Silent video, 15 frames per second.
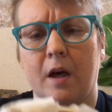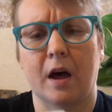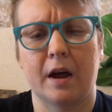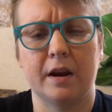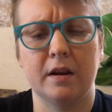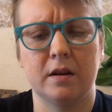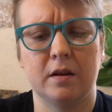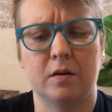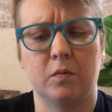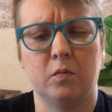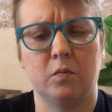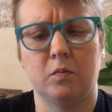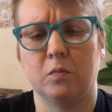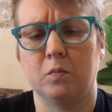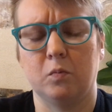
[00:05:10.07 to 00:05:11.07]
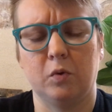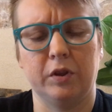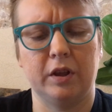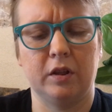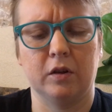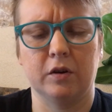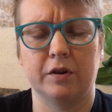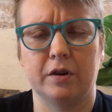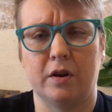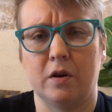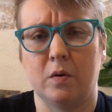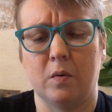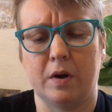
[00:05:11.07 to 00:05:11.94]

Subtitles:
I didn't really look to do